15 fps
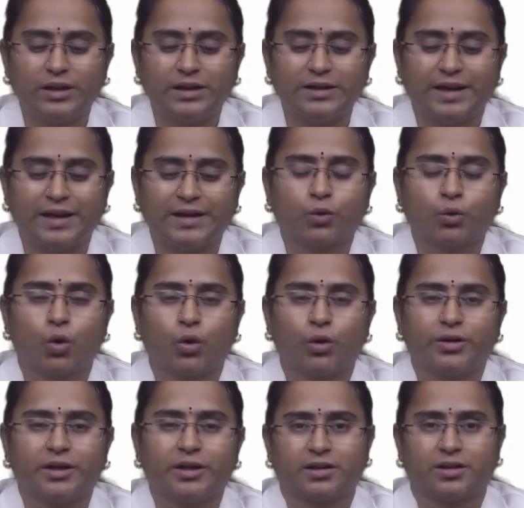only direct
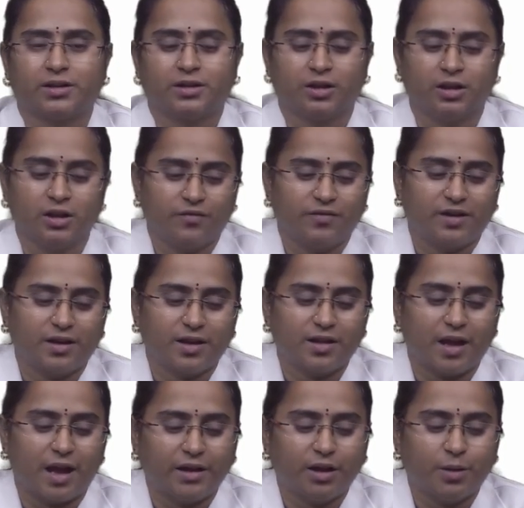contact.
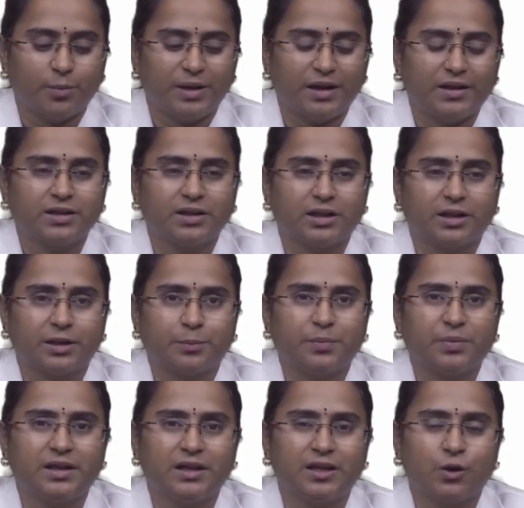Whereas antibiotic
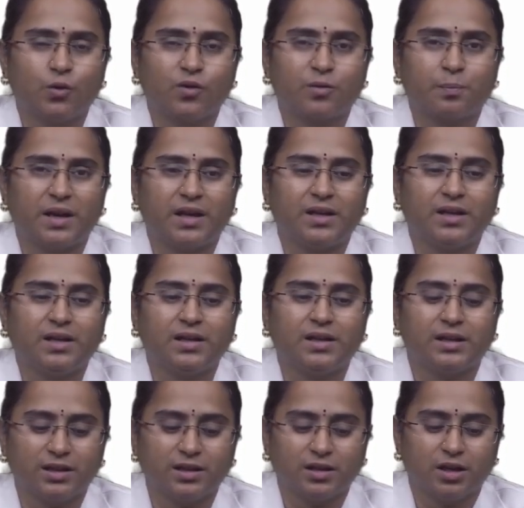therapy relieves pain in
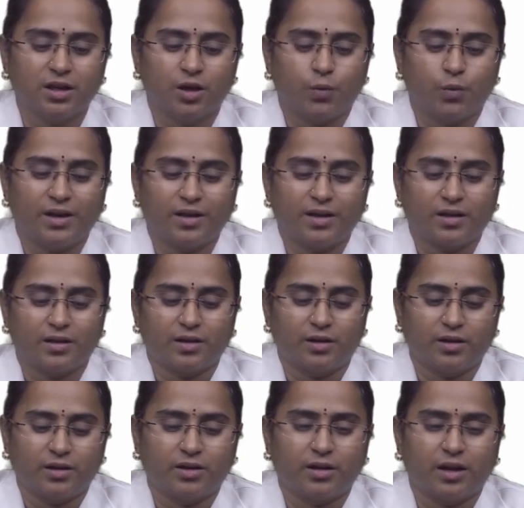NUG, whereas
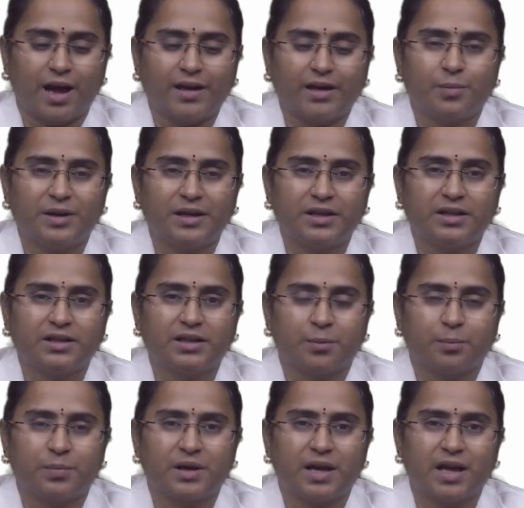in antibiotic
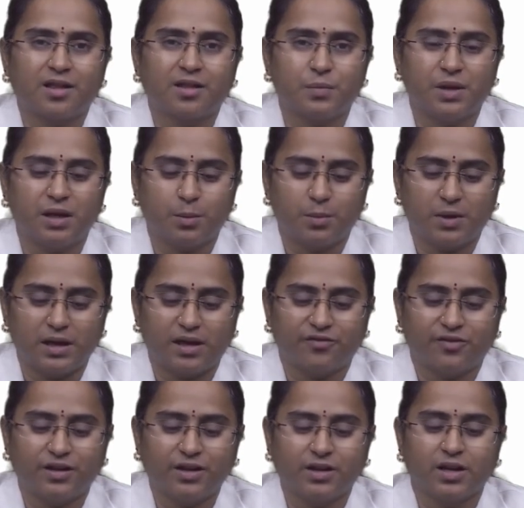therapy has minimal
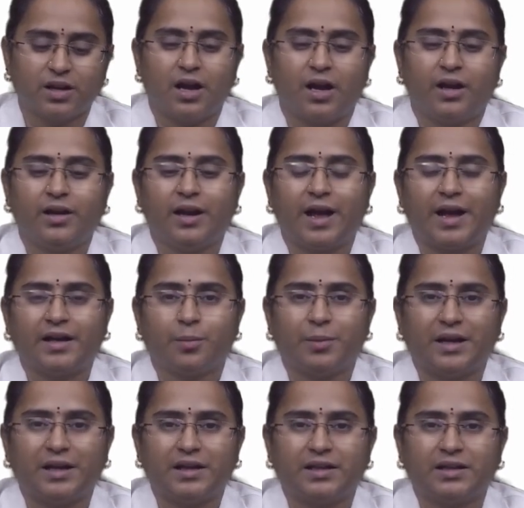effect, and
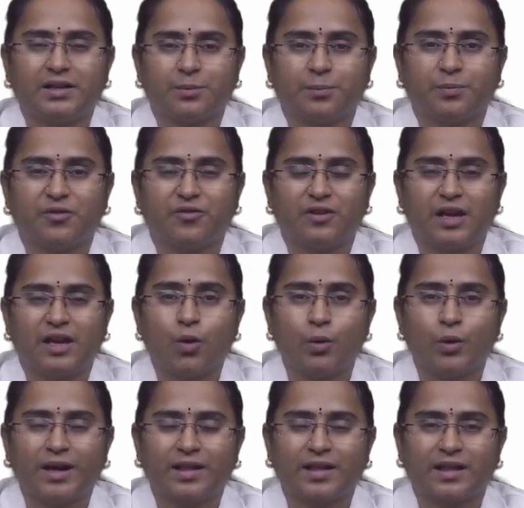antibiotic therapy will
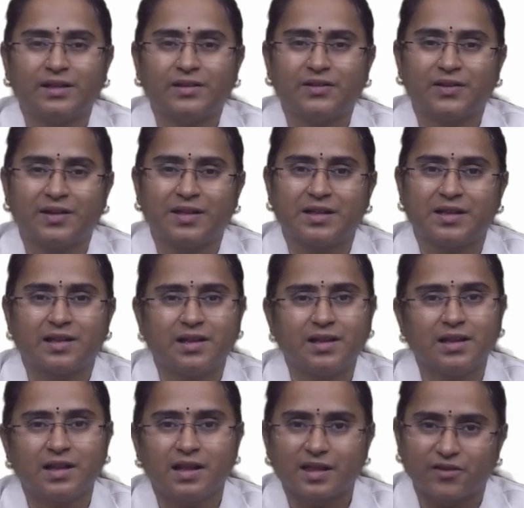have excellent results
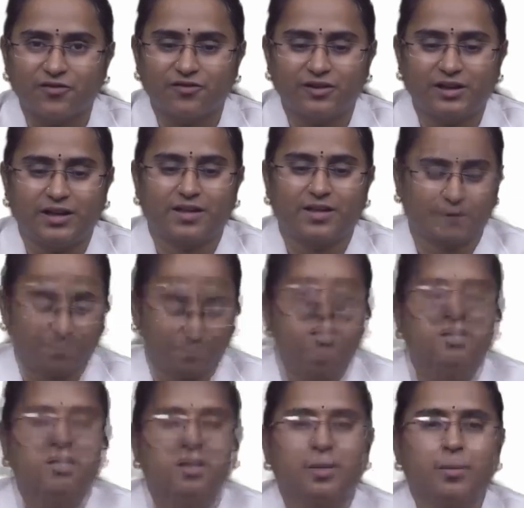in syphilis.
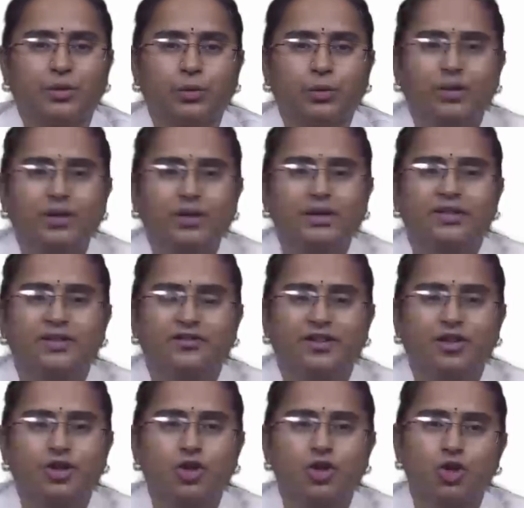Whereas coming to the
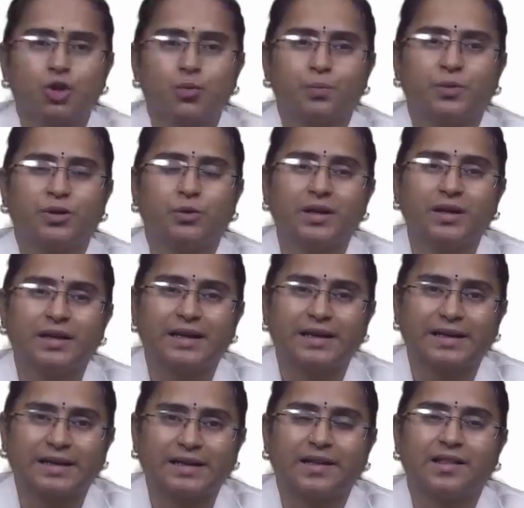differentiation between
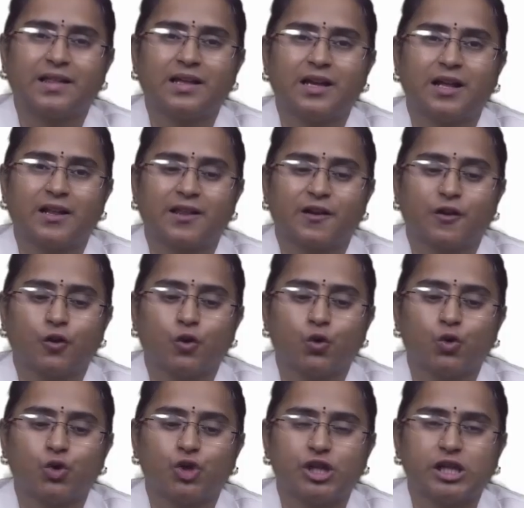necrotizing
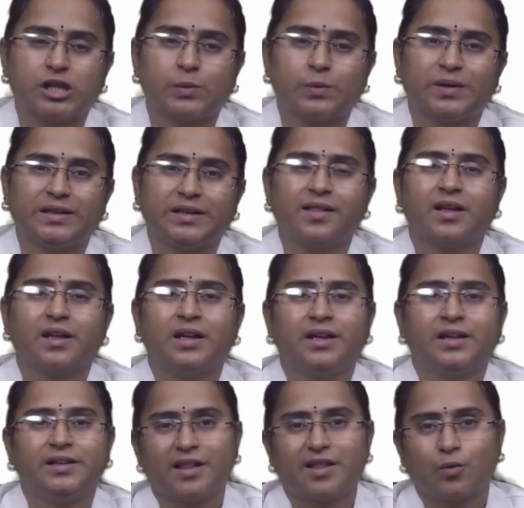ulcerative gingivitis,
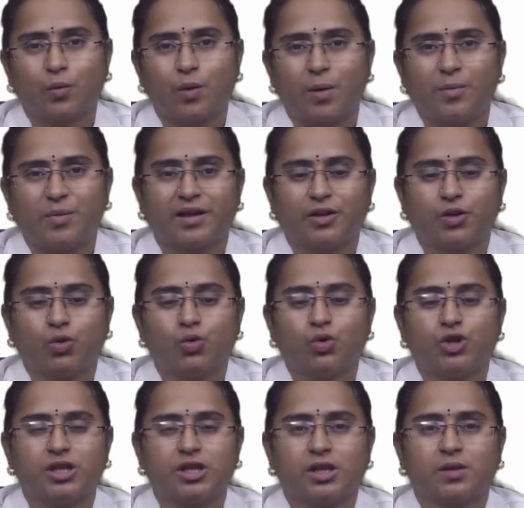desquamative
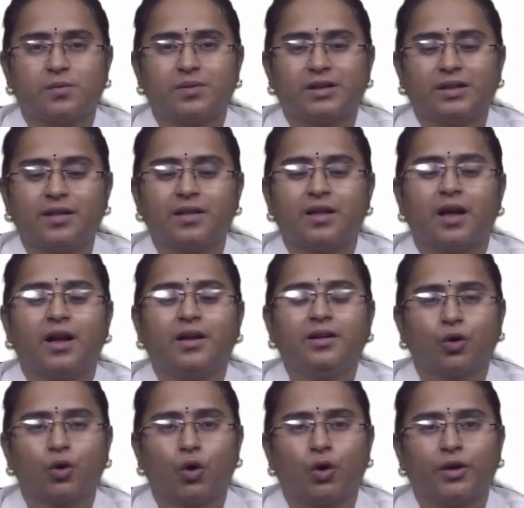gingivitis
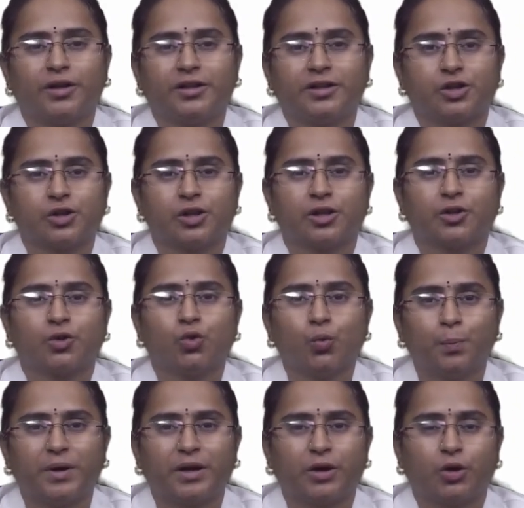and chronic
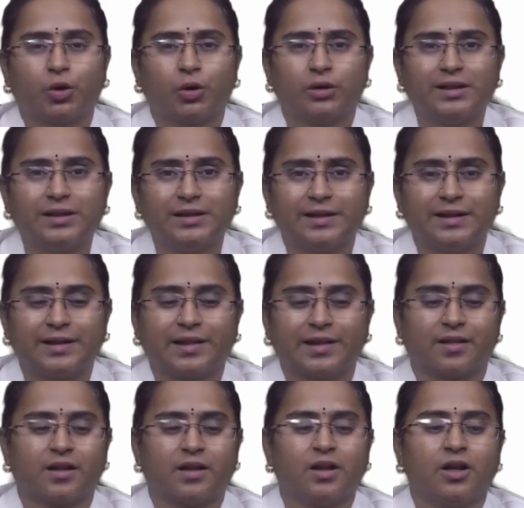destructive periodontal
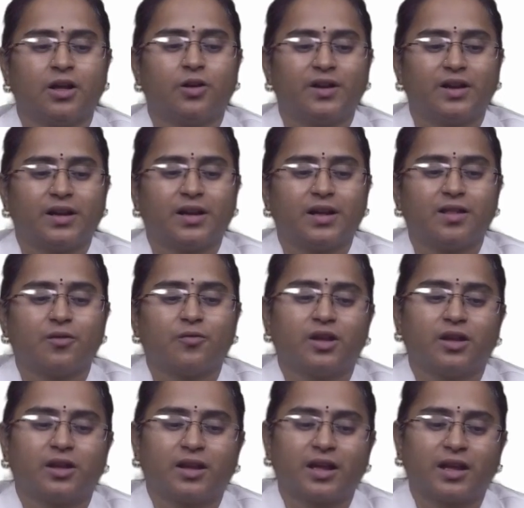disease. Whereas
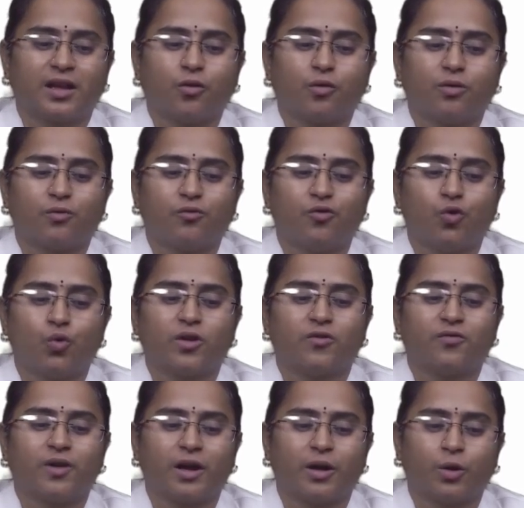in case of
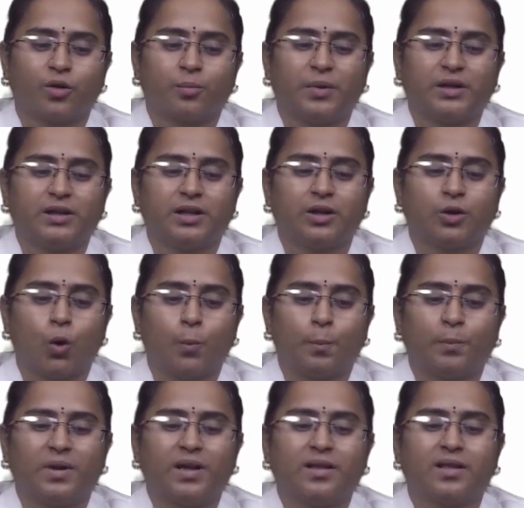fusive phyrohospital
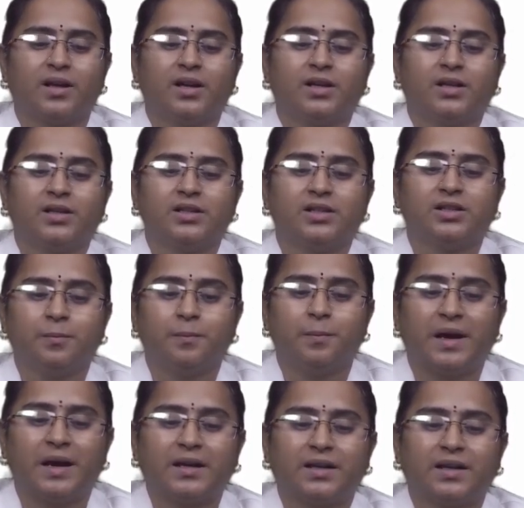complex, here
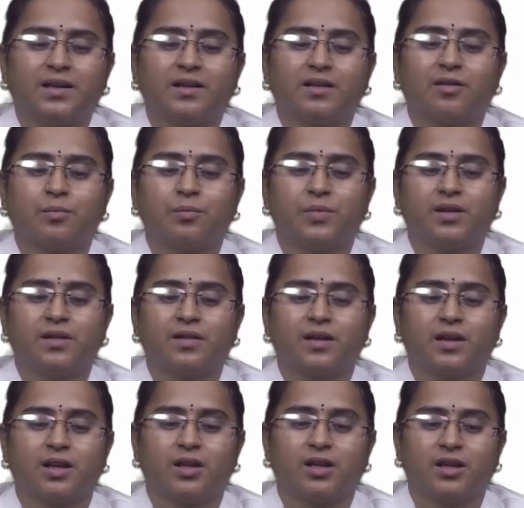bacterial
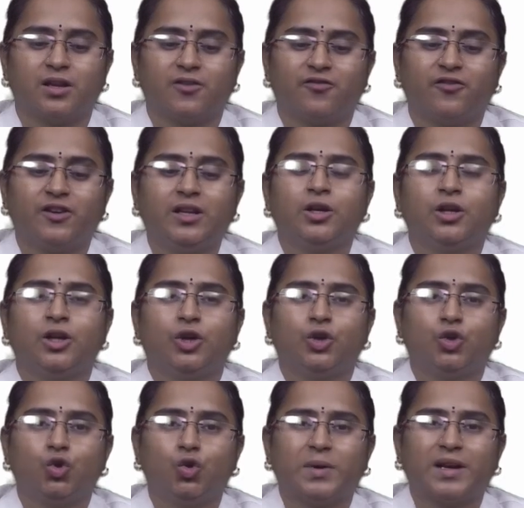smears reveal
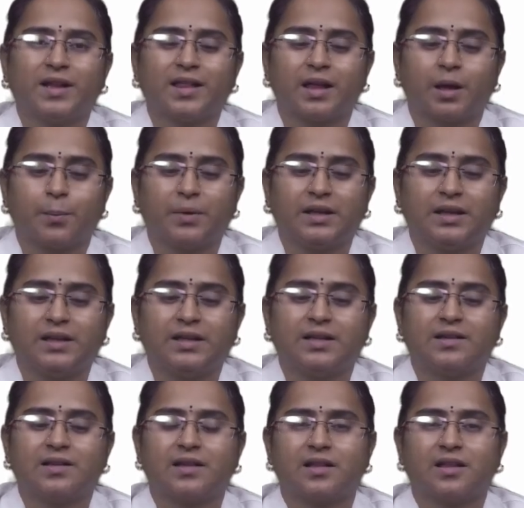numerous
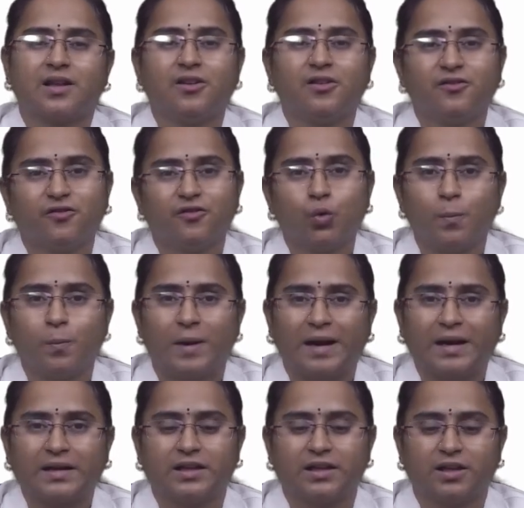epithelial cells and few
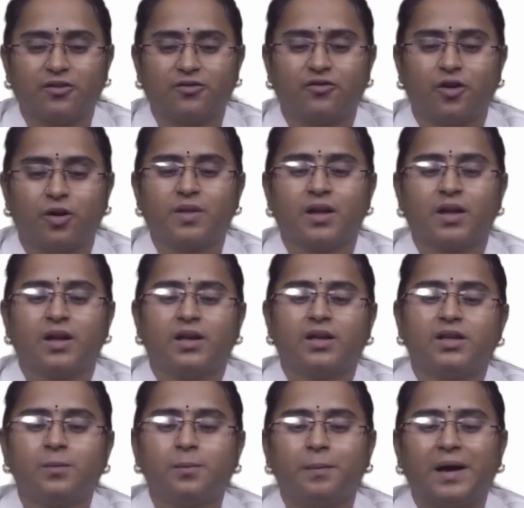bacterial forms.
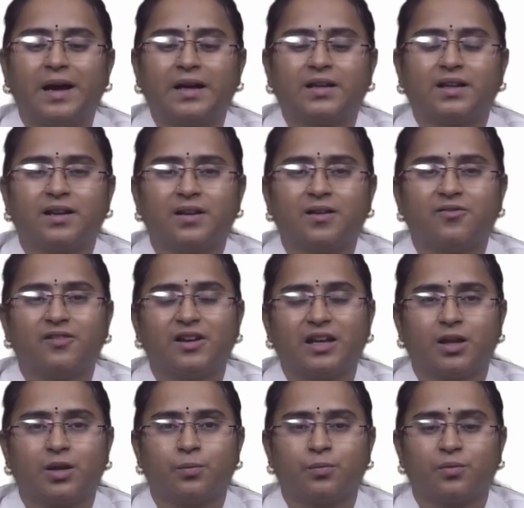Here
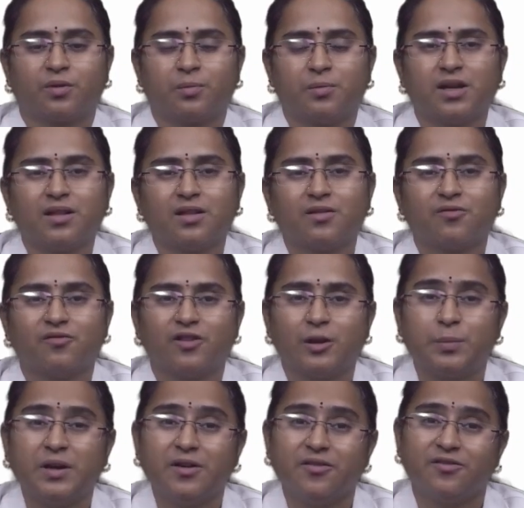bacterial smears
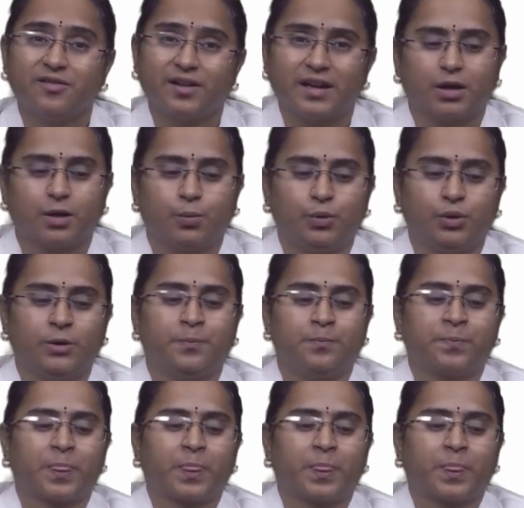will be variable.